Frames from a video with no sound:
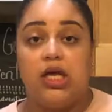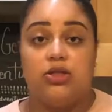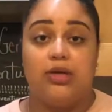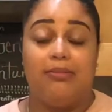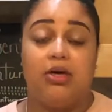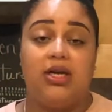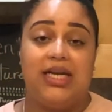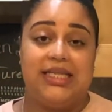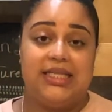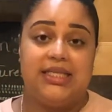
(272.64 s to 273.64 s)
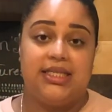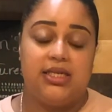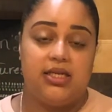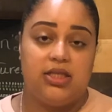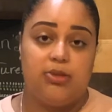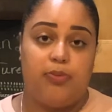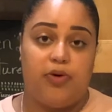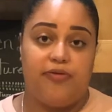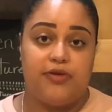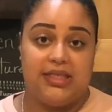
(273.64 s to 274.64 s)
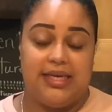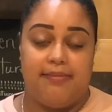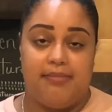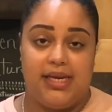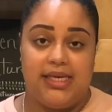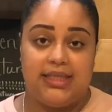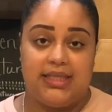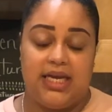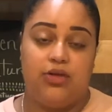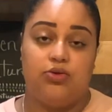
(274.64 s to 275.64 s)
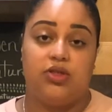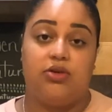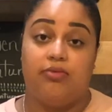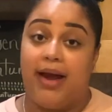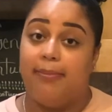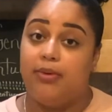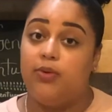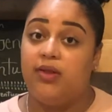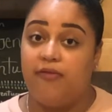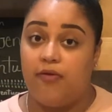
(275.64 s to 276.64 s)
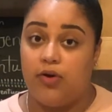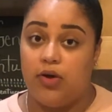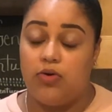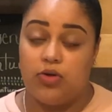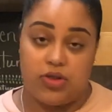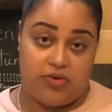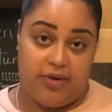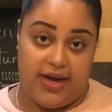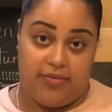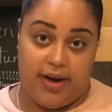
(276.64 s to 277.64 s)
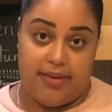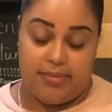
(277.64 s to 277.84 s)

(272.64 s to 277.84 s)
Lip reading: So I'm gonna let this sit in this bowl for 10 minutes, and you should wrap it with foil or saran wrap.